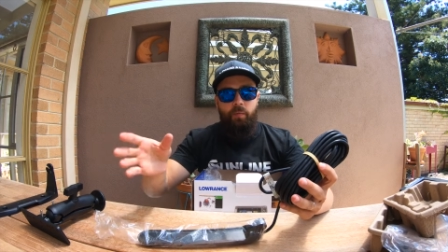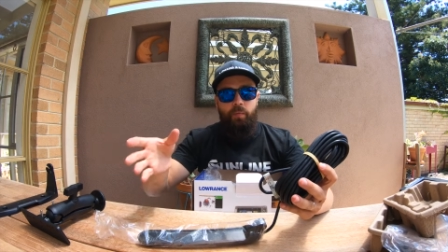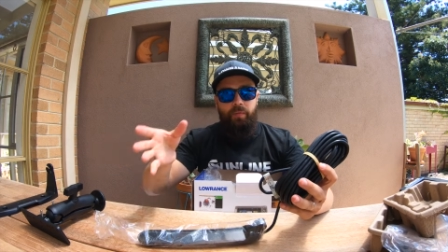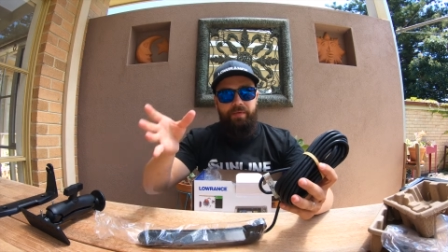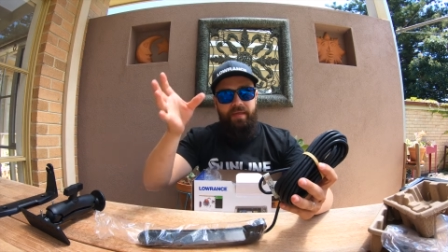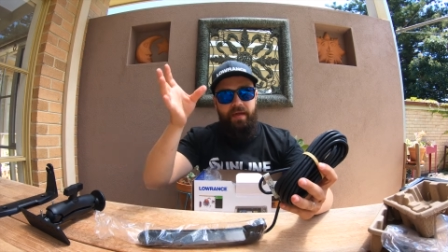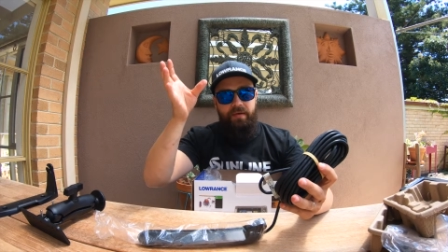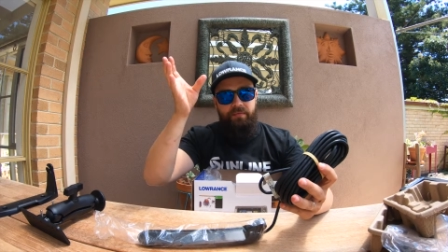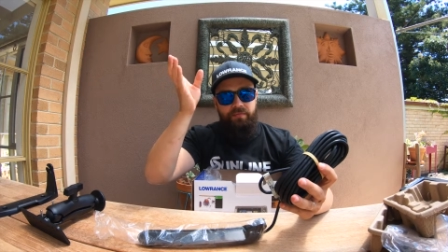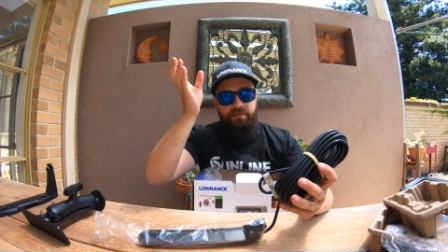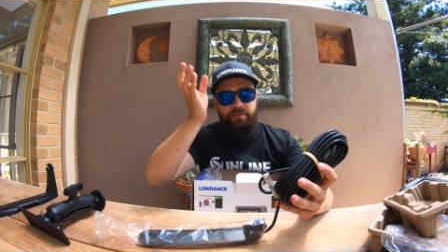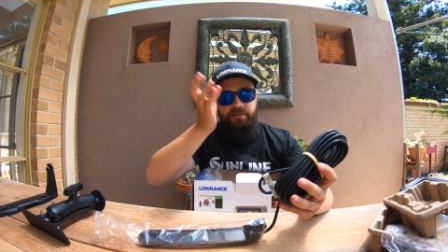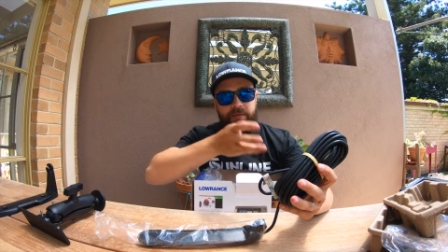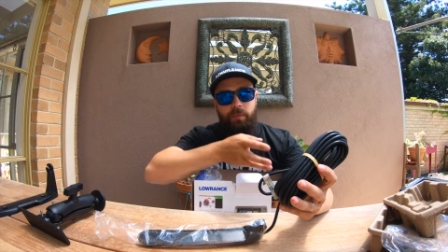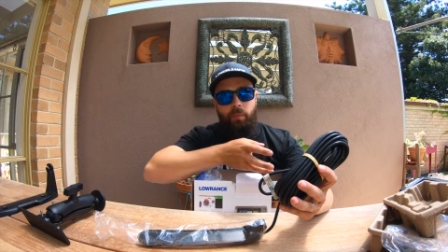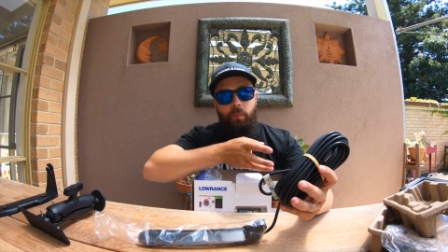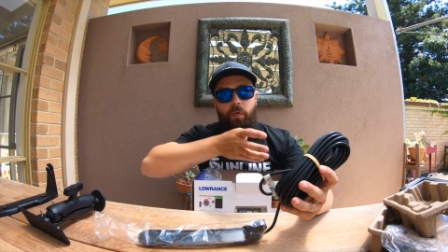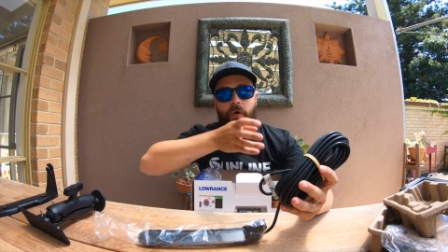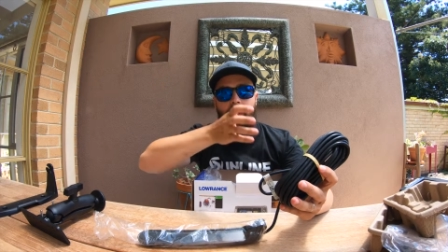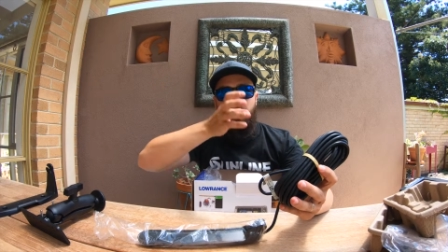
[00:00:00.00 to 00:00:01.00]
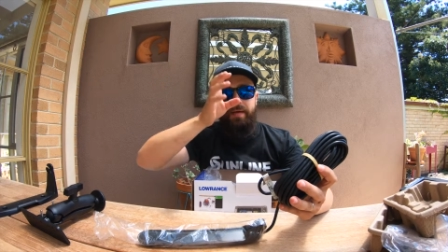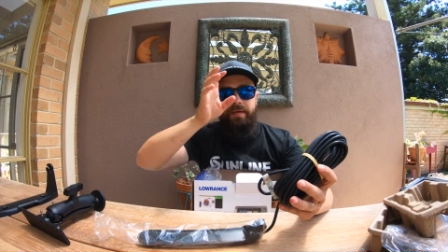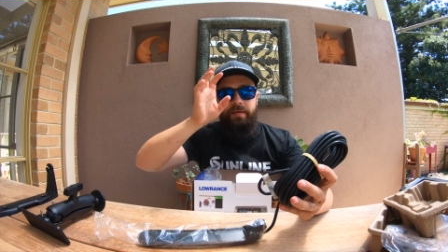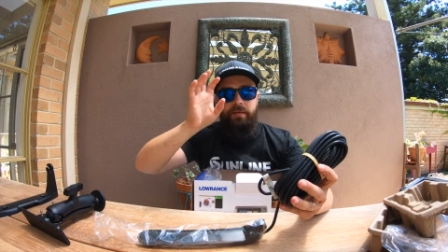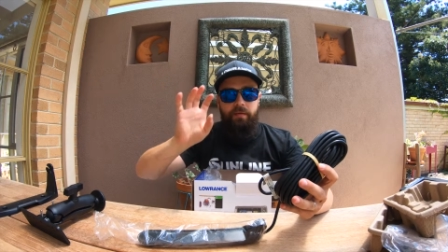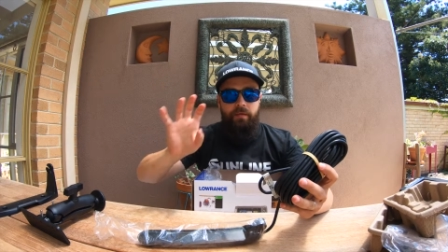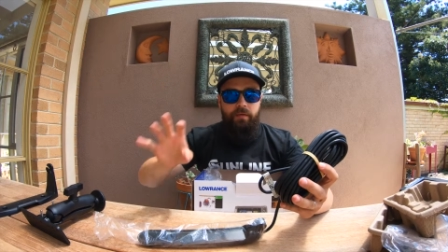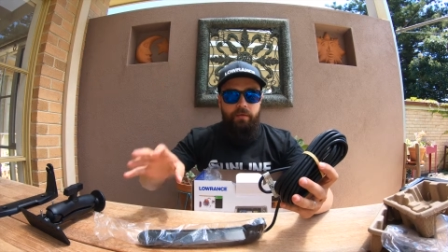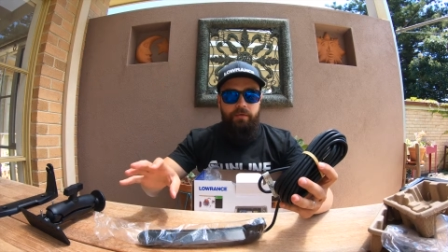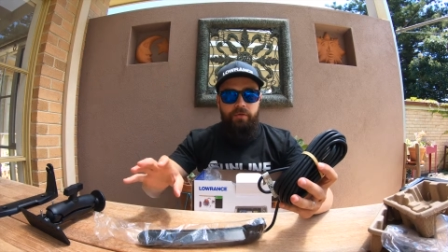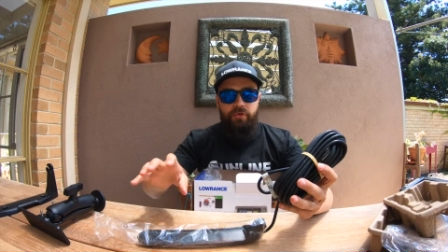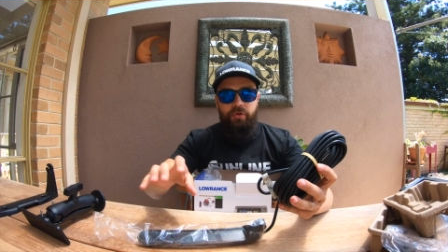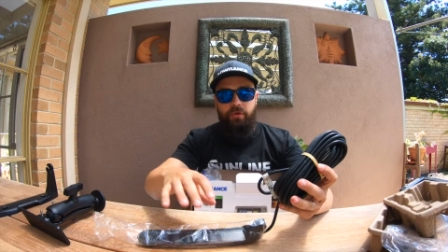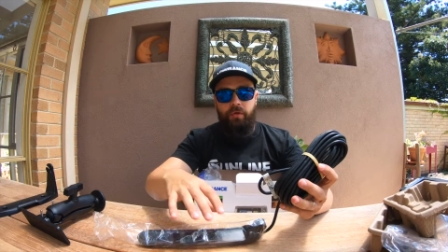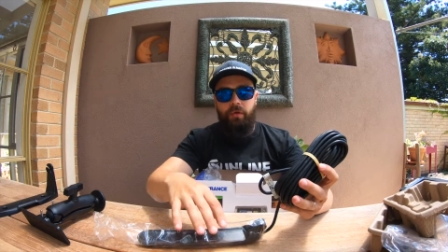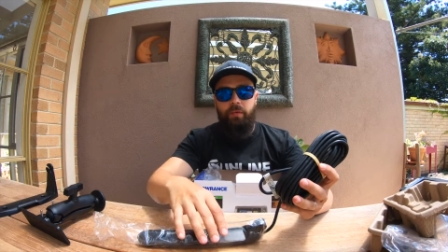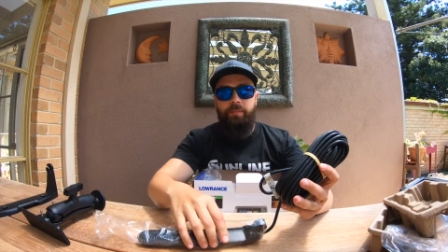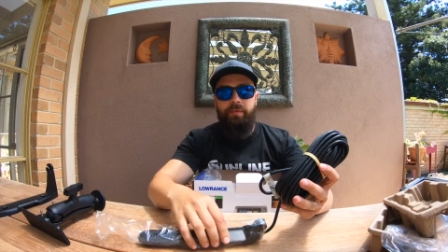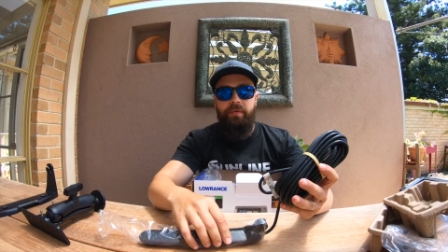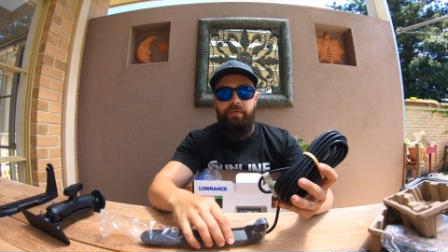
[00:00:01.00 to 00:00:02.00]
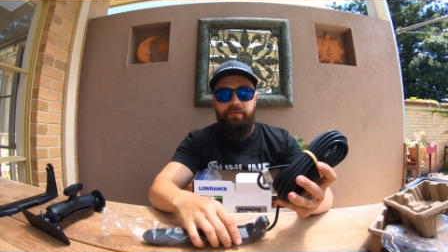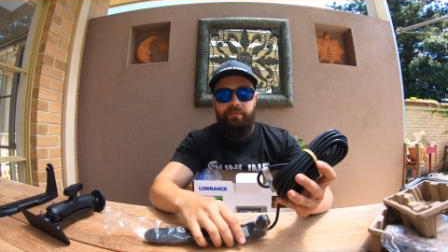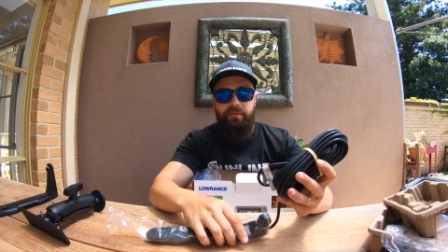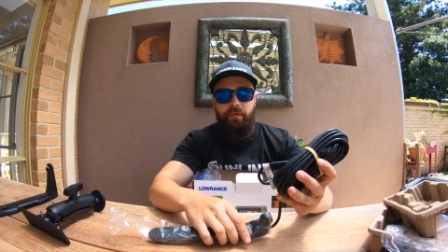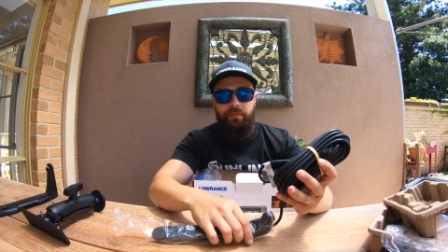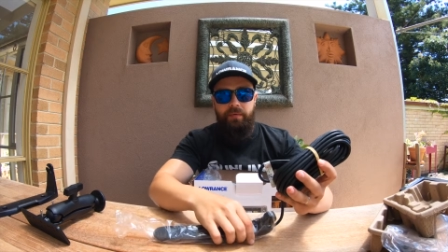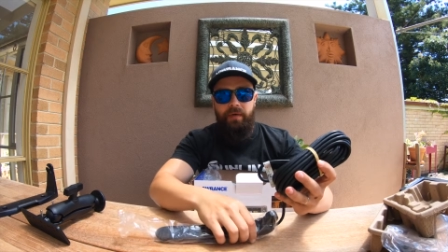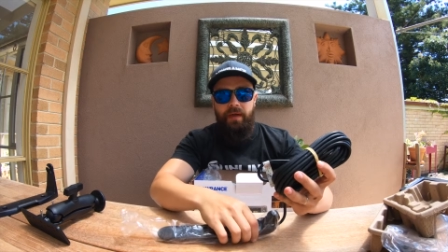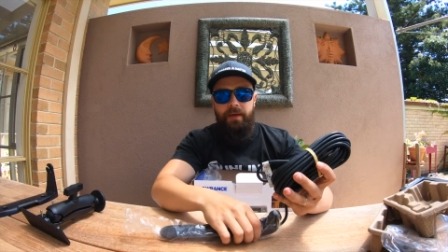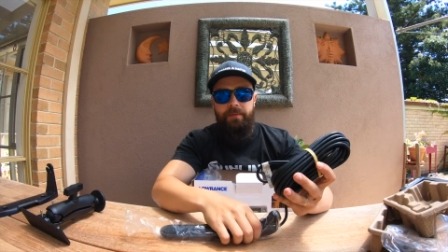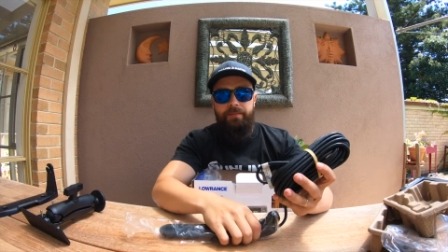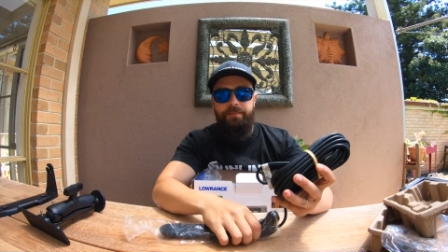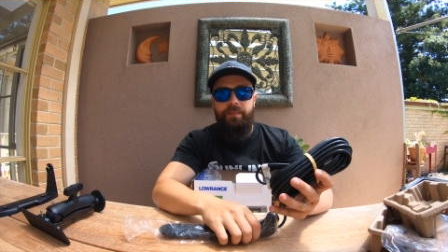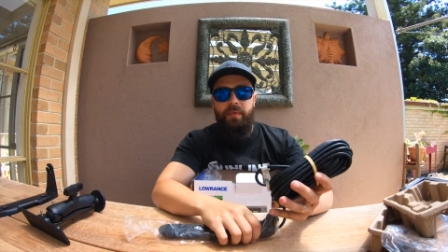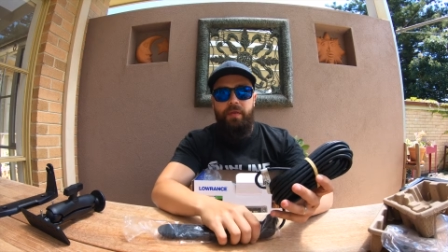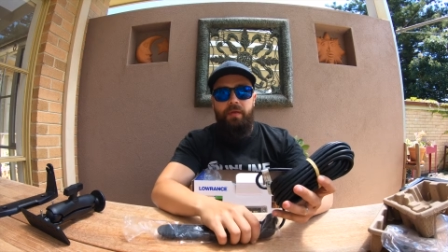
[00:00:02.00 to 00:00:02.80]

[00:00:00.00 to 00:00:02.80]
with that really wide chirp sonar.